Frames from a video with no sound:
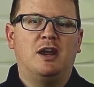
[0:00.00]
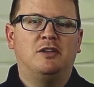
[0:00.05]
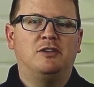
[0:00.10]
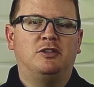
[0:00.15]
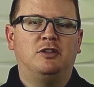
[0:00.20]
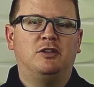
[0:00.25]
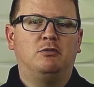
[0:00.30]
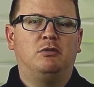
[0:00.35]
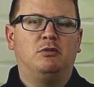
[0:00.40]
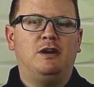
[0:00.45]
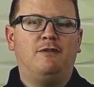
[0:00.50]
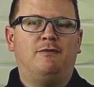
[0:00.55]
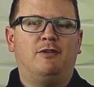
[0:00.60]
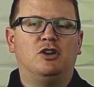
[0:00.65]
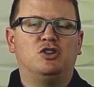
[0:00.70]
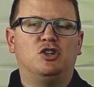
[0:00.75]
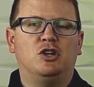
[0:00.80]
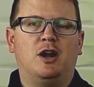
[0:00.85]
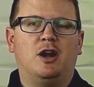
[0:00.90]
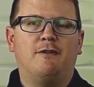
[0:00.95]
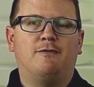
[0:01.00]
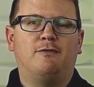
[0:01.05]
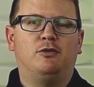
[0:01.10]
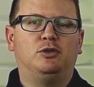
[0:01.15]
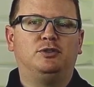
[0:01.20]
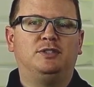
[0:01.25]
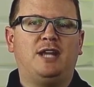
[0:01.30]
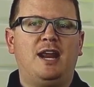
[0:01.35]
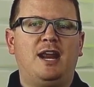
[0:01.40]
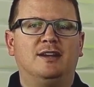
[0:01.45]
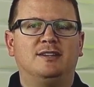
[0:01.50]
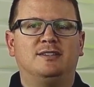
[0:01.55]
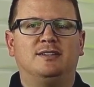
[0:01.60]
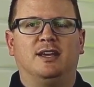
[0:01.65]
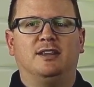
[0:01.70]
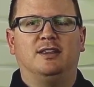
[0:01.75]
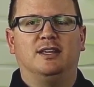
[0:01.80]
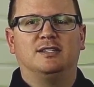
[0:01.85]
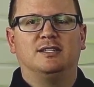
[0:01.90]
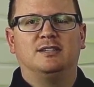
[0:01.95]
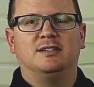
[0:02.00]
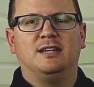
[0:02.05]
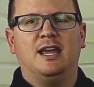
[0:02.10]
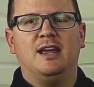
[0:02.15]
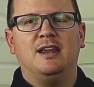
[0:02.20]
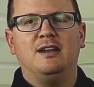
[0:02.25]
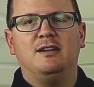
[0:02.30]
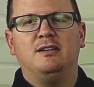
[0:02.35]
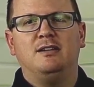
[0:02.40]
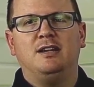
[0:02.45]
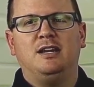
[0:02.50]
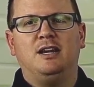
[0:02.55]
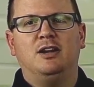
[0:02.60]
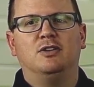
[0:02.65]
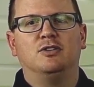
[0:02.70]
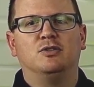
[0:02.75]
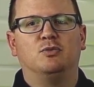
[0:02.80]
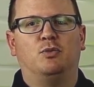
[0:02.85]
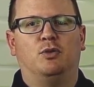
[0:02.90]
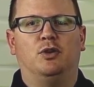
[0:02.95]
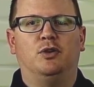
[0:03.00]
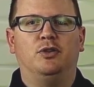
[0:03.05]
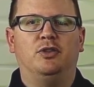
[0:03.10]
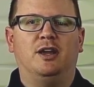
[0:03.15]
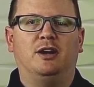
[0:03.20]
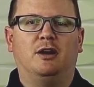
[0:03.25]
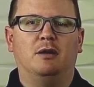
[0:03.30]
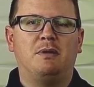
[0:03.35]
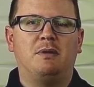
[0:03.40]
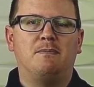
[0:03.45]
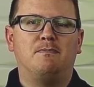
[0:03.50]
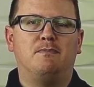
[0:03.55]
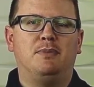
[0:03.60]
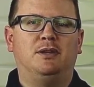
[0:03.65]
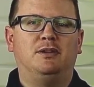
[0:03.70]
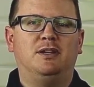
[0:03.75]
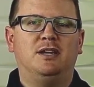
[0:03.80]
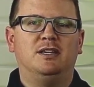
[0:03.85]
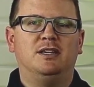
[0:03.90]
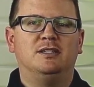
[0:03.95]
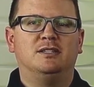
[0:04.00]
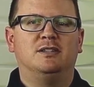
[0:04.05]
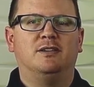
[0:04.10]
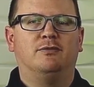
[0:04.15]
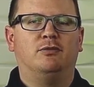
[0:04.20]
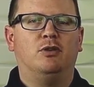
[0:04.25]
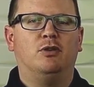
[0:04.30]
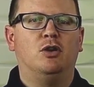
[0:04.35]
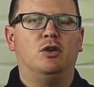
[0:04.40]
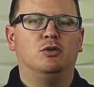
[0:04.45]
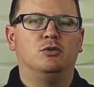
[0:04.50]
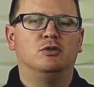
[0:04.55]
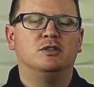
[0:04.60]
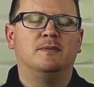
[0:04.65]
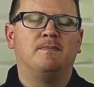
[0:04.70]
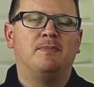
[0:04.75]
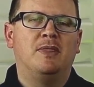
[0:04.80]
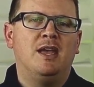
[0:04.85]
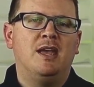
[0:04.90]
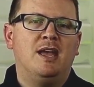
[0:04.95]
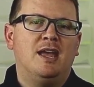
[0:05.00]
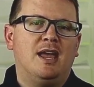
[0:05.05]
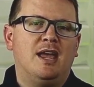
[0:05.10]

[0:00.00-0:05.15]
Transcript: rather than refreshing a full data set that's 10 years worth, that could be billions of rows,